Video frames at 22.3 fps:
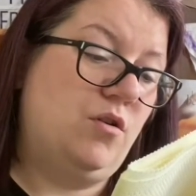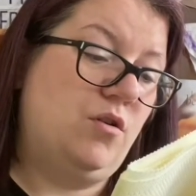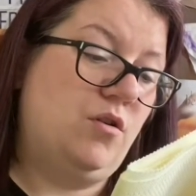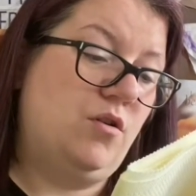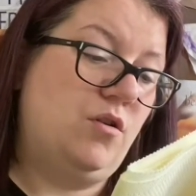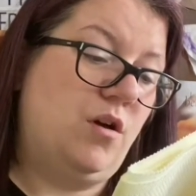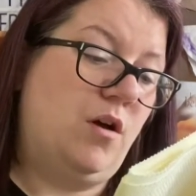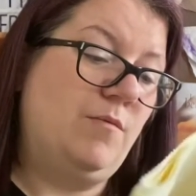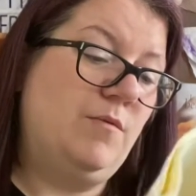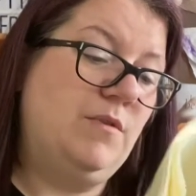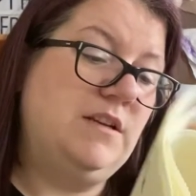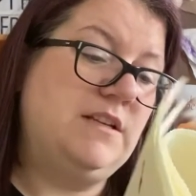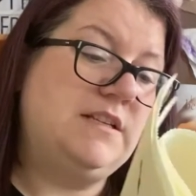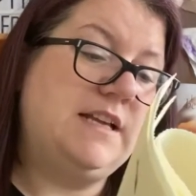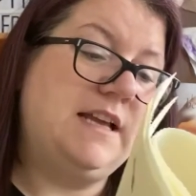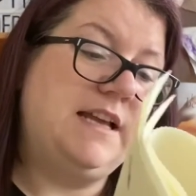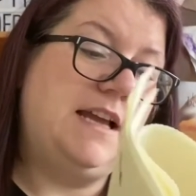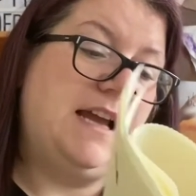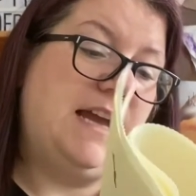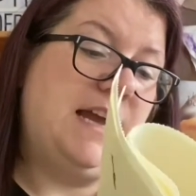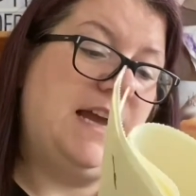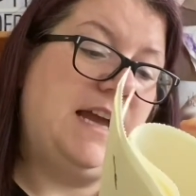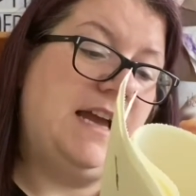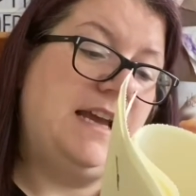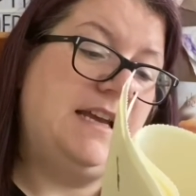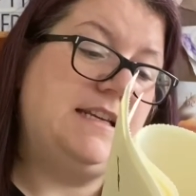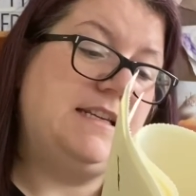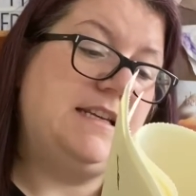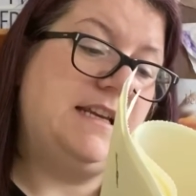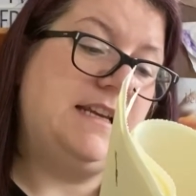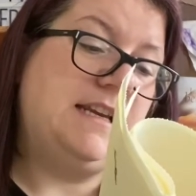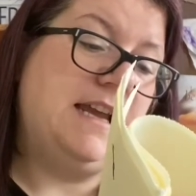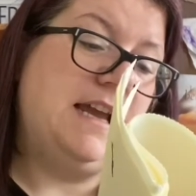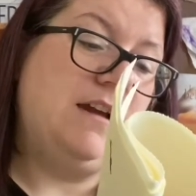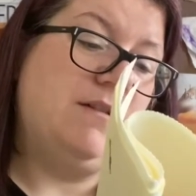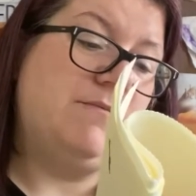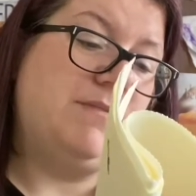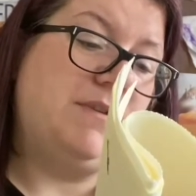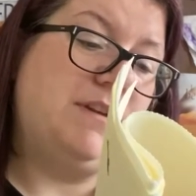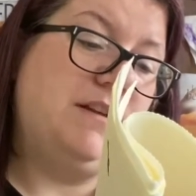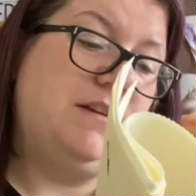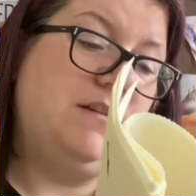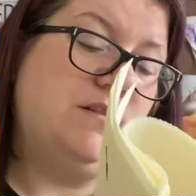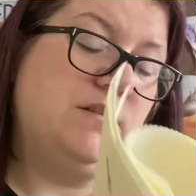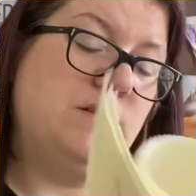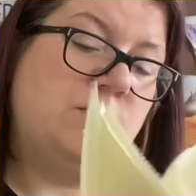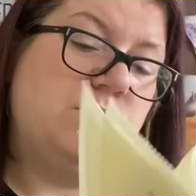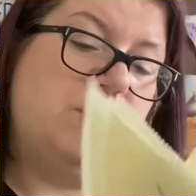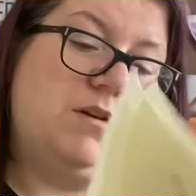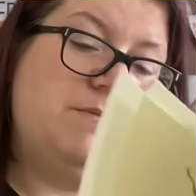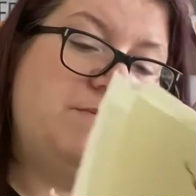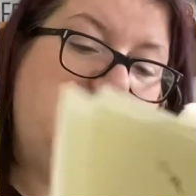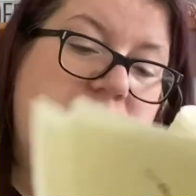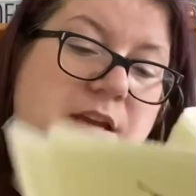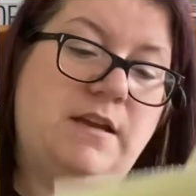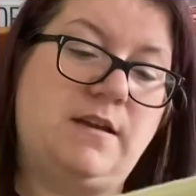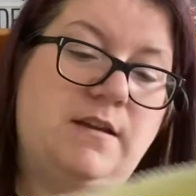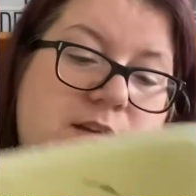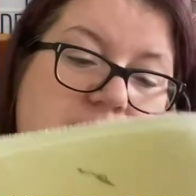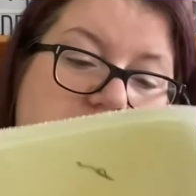I want to say 18 count, but it looks quite big.